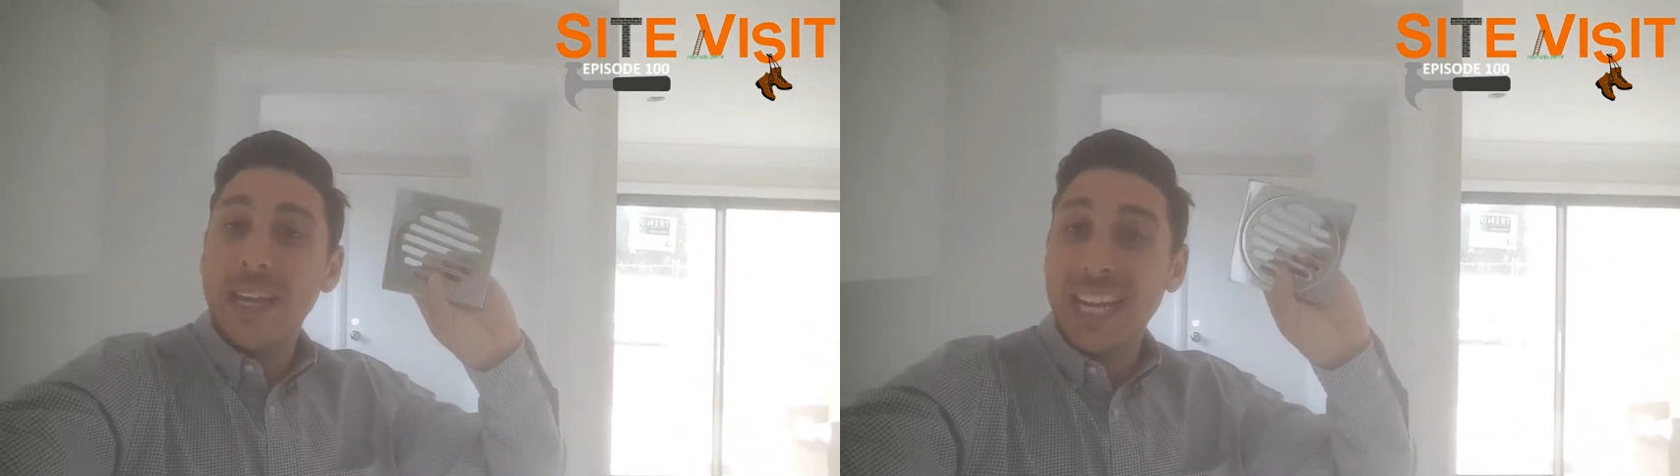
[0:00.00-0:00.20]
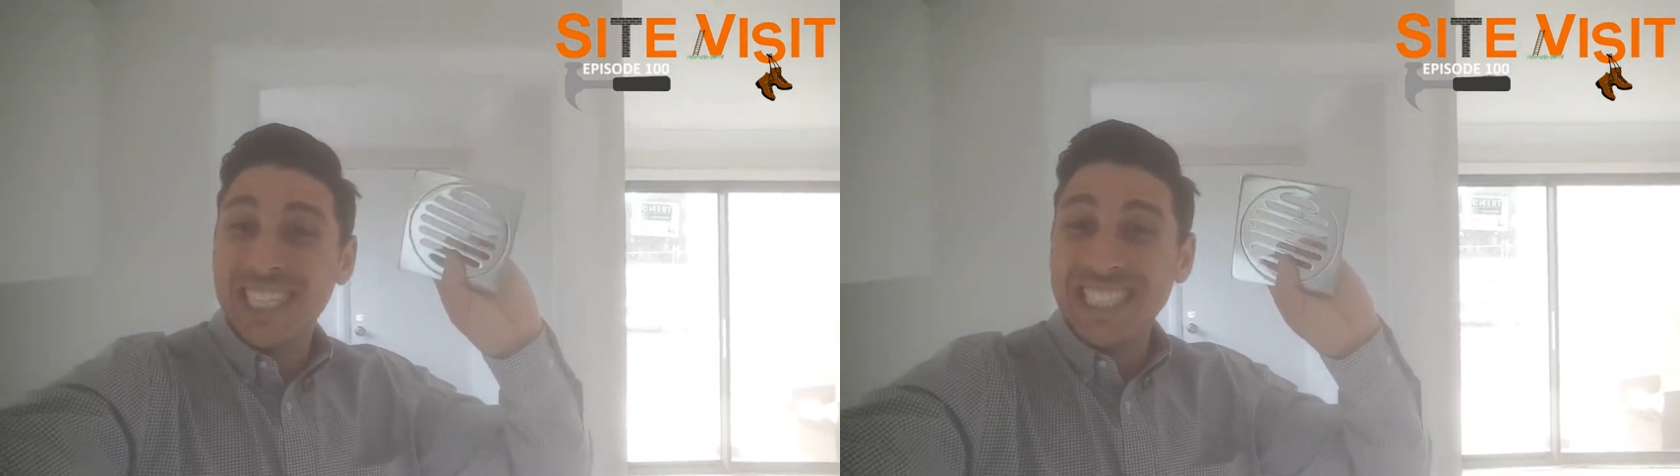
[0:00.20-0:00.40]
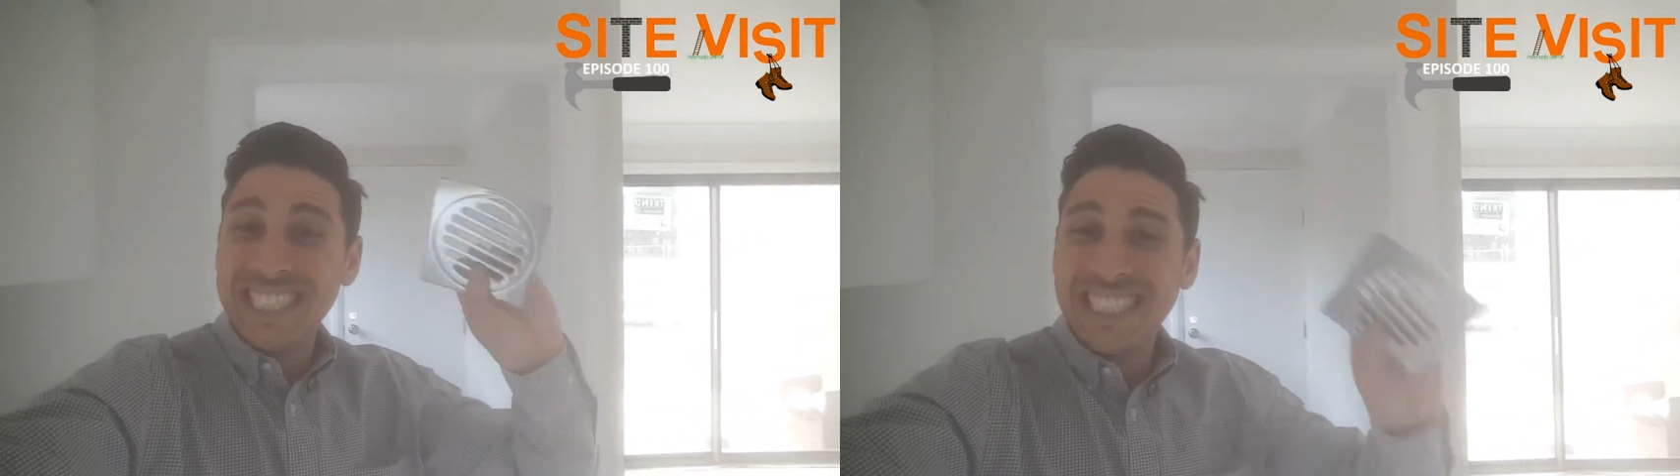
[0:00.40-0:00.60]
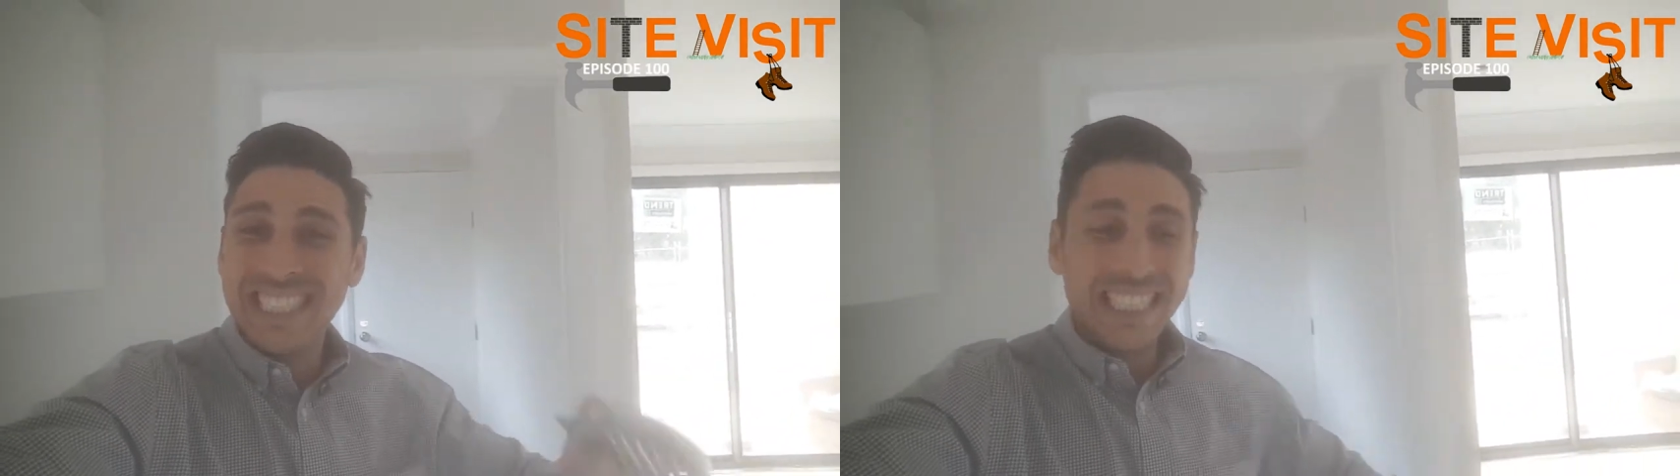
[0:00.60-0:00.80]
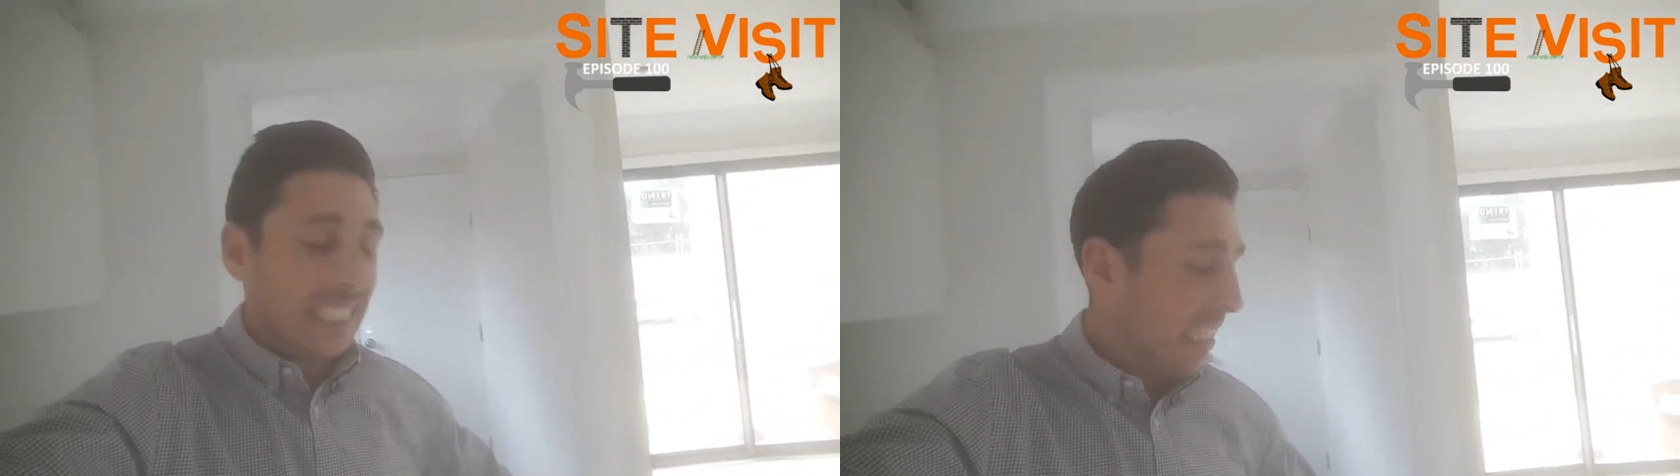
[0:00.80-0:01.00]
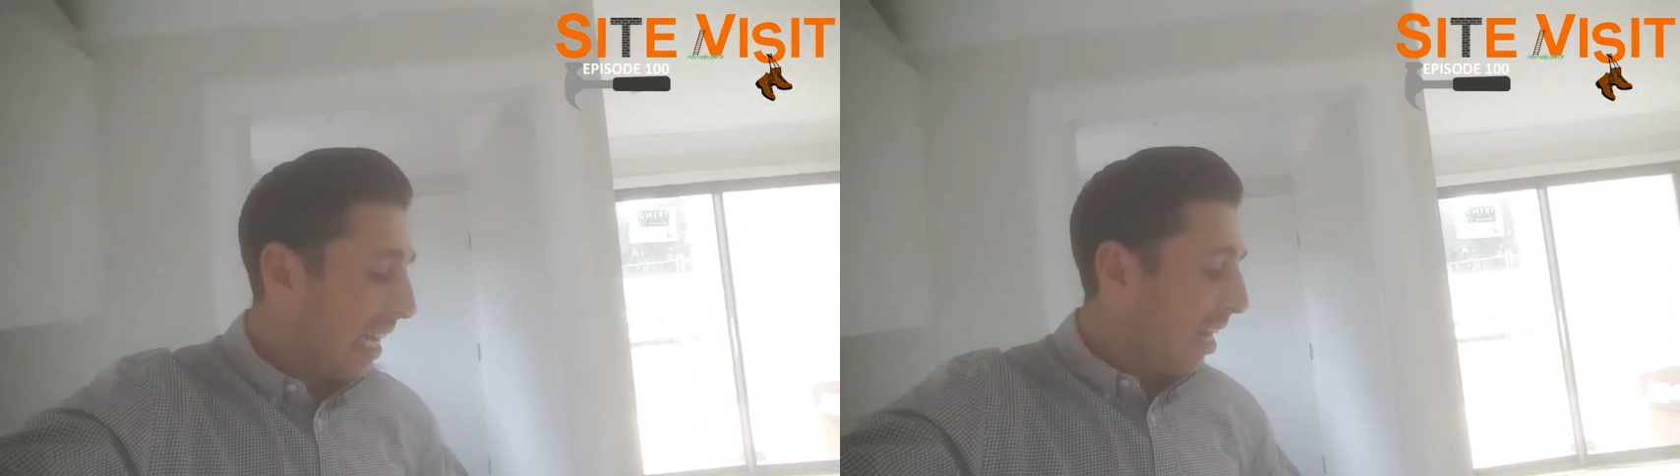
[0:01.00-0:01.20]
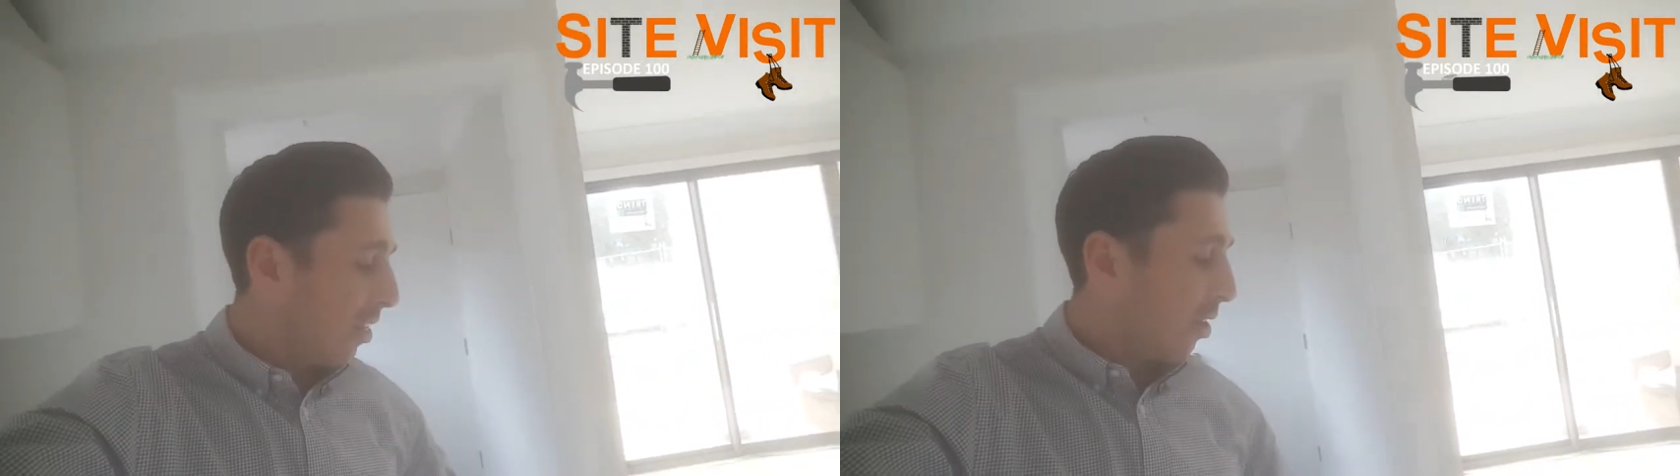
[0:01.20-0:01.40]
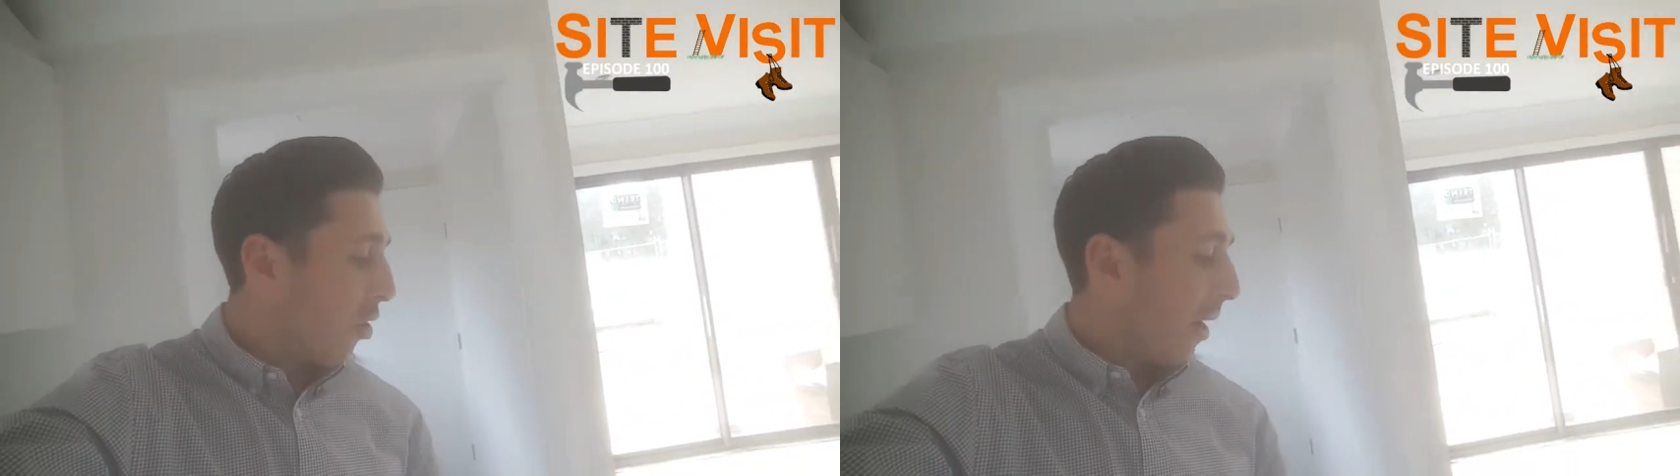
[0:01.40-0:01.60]
you can actually see
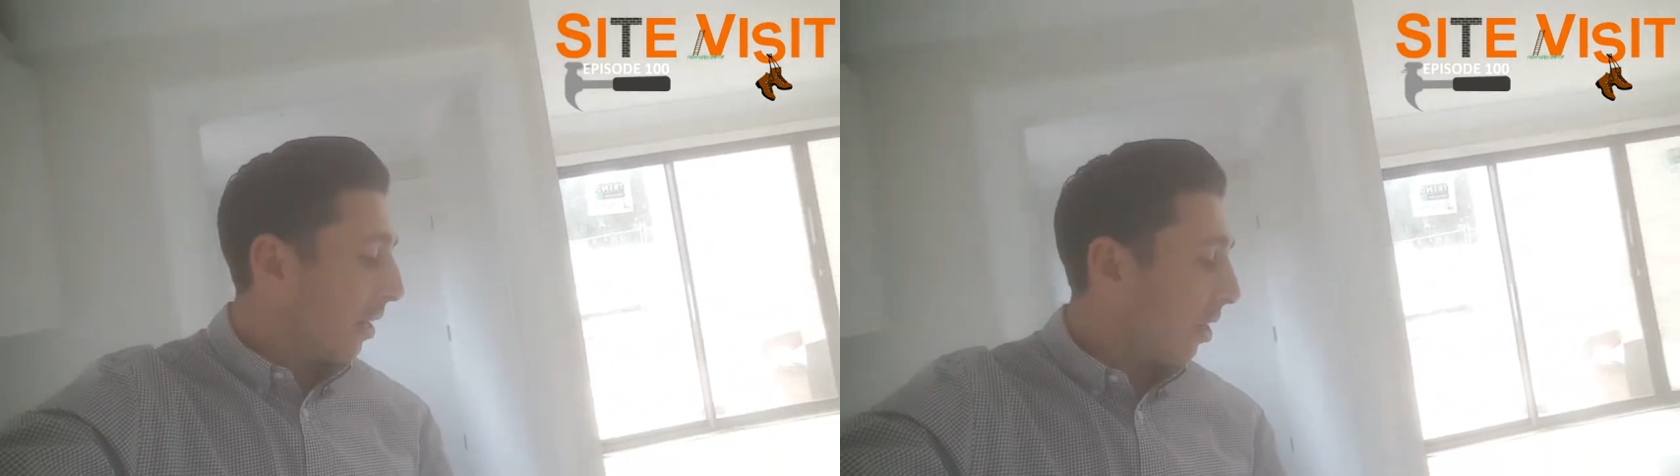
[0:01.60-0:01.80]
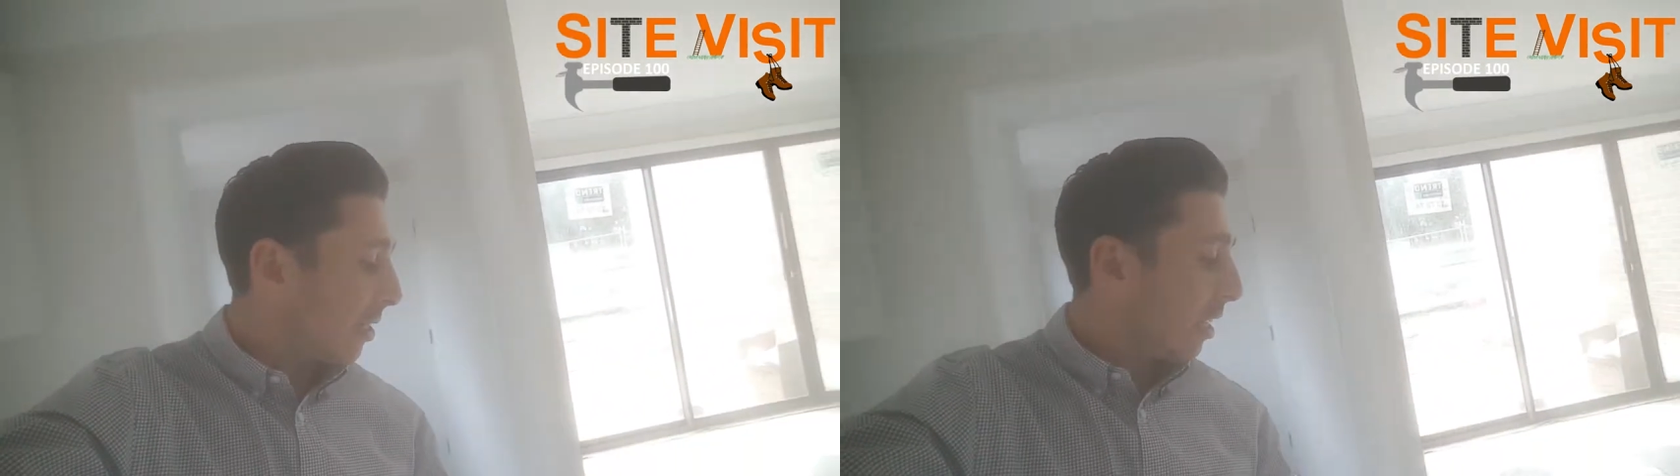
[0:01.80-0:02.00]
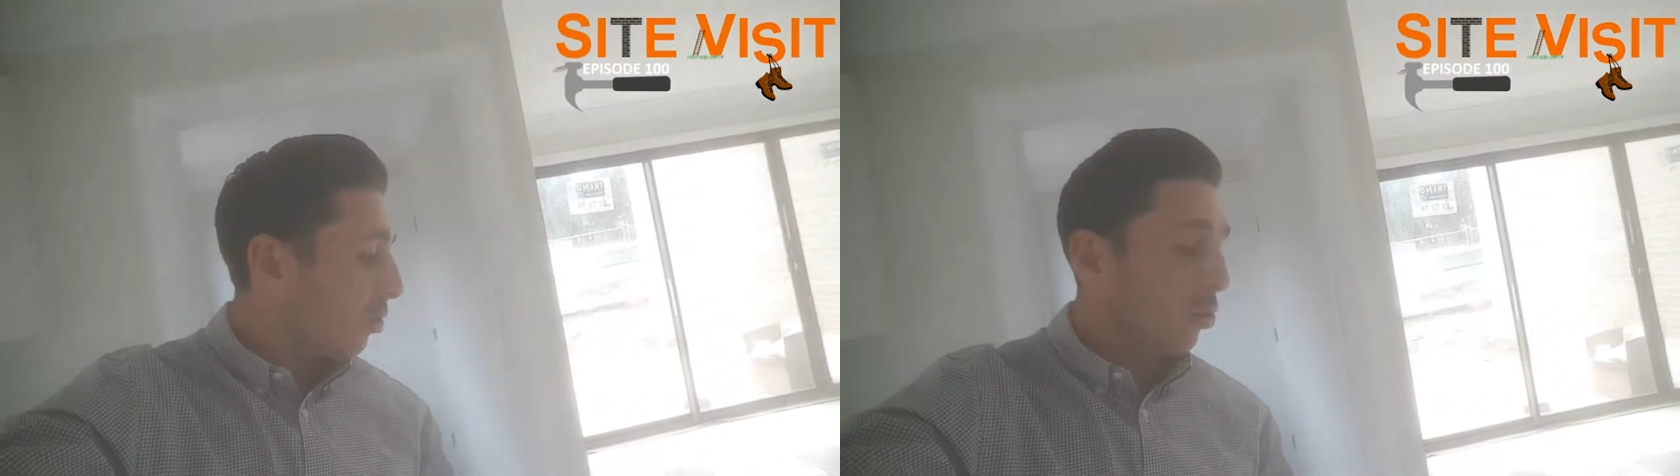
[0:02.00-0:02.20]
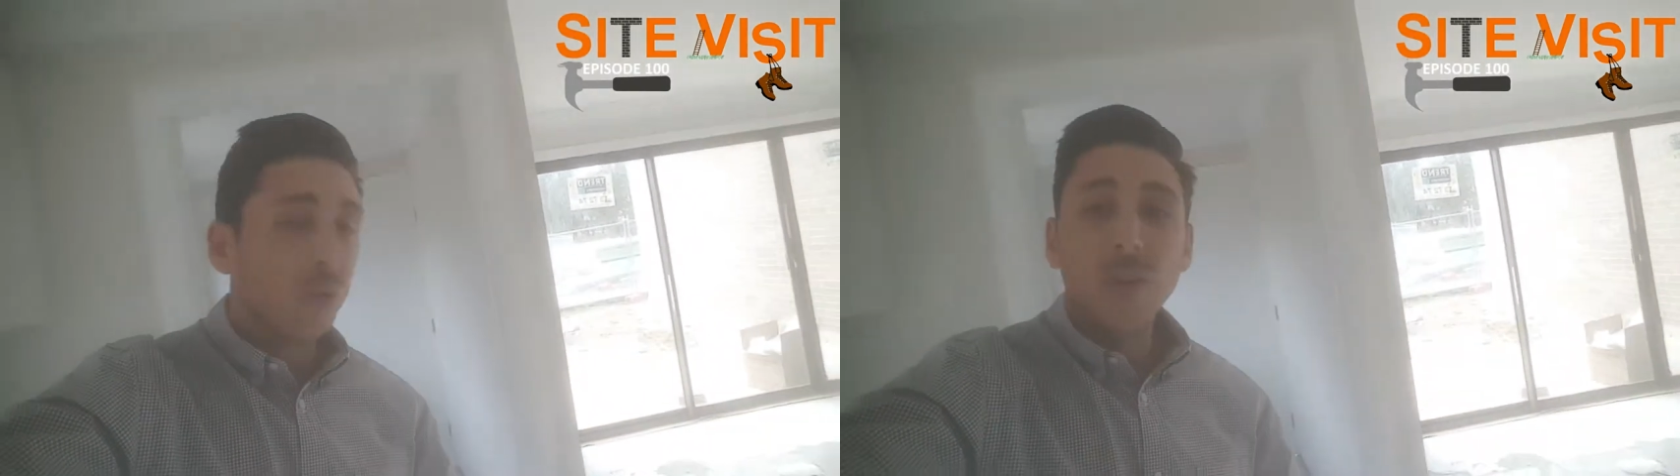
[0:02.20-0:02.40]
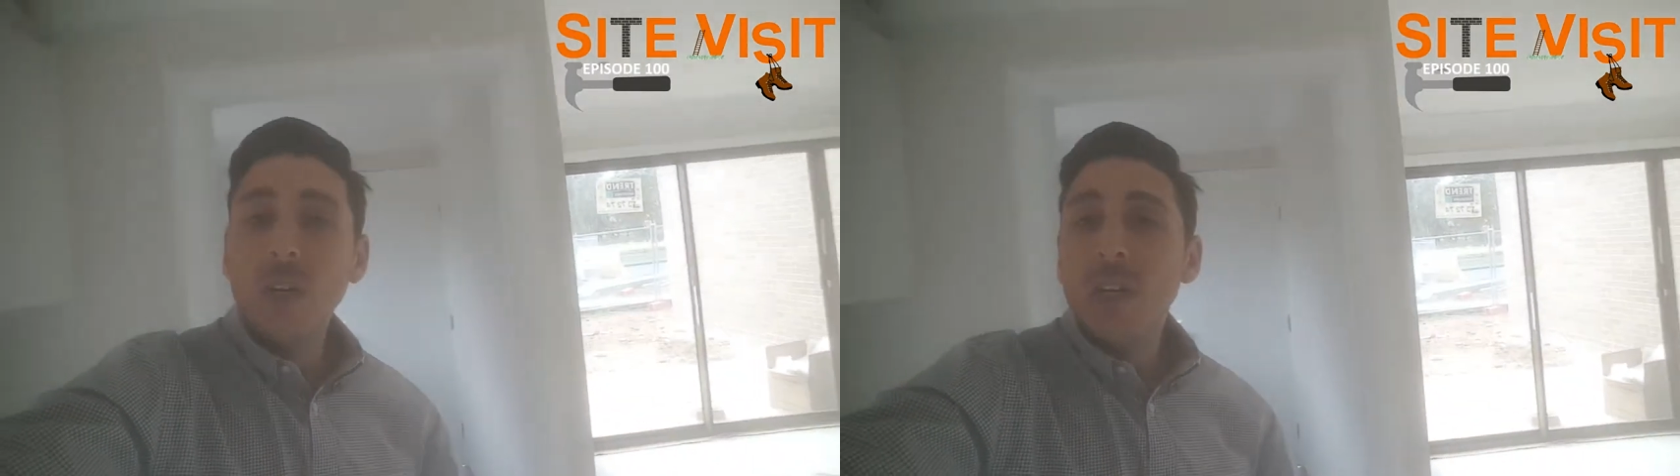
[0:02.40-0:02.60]
the grate like that too.